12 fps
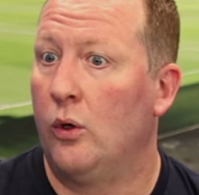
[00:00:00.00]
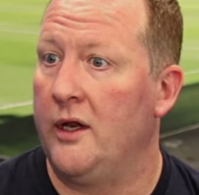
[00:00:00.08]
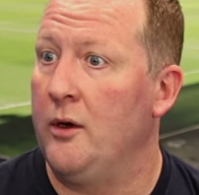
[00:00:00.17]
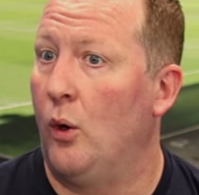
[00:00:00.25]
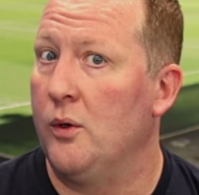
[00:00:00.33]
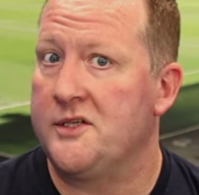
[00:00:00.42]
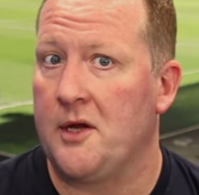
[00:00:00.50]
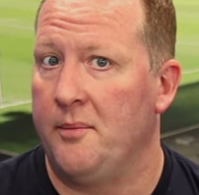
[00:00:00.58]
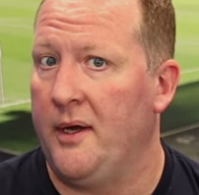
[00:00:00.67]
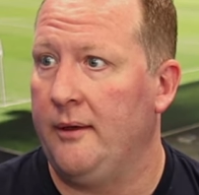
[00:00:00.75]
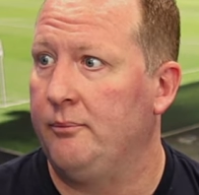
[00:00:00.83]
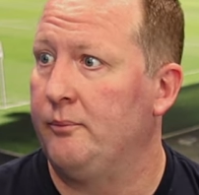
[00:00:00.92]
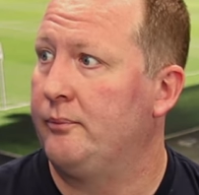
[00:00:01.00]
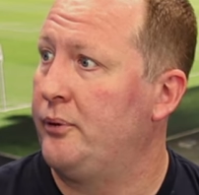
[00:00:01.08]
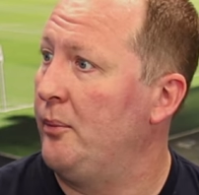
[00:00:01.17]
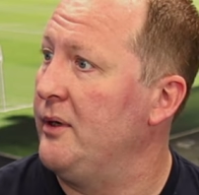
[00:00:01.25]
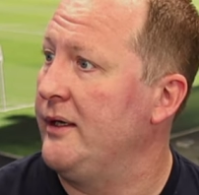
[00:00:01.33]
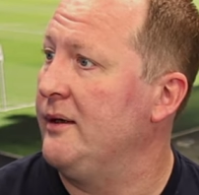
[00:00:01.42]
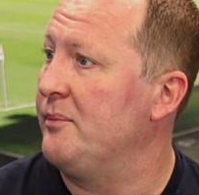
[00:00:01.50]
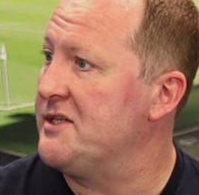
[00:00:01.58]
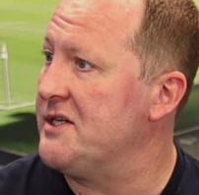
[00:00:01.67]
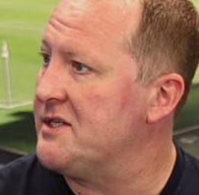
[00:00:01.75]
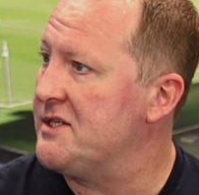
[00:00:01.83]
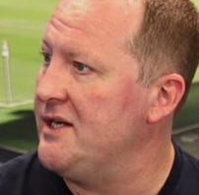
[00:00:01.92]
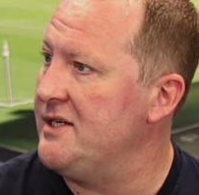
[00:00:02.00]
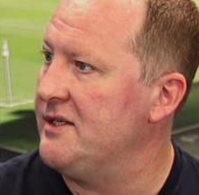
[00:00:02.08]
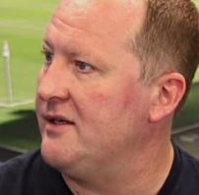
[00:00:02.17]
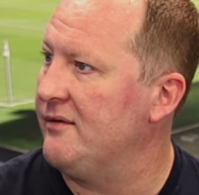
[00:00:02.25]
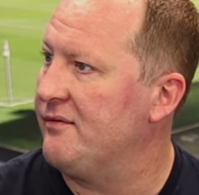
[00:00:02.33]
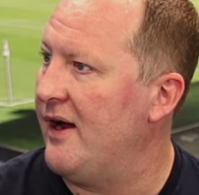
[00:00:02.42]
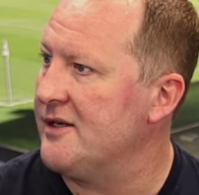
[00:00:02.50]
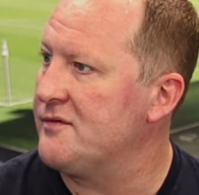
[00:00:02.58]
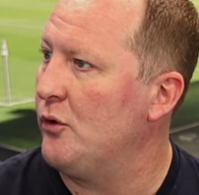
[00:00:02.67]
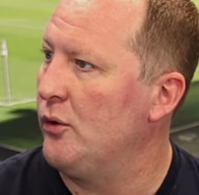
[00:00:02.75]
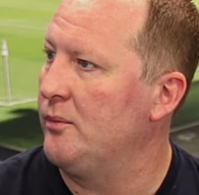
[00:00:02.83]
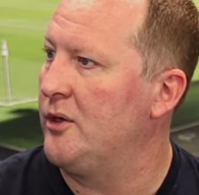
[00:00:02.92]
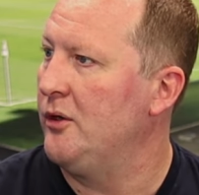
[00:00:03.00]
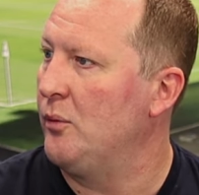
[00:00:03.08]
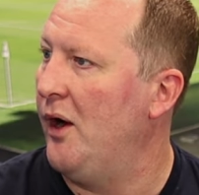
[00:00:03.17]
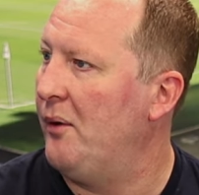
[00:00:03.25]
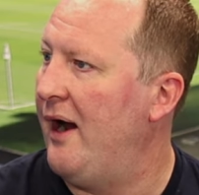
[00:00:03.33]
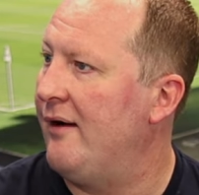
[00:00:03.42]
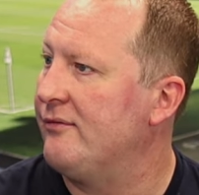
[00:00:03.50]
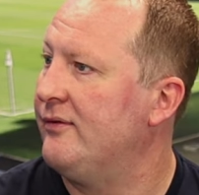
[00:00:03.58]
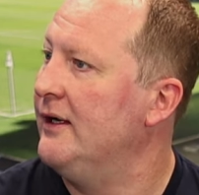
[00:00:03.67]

in all, it's going to be probably the busiest season the fans forum could well have.